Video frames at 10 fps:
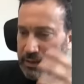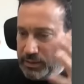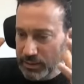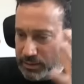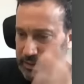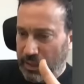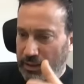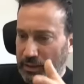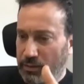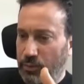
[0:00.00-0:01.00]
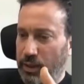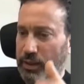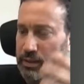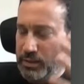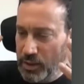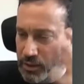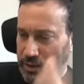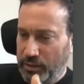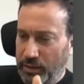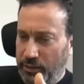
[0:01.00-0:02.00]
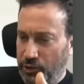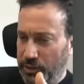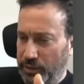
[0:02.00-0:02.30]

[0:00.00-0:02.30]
understanding the way that architecture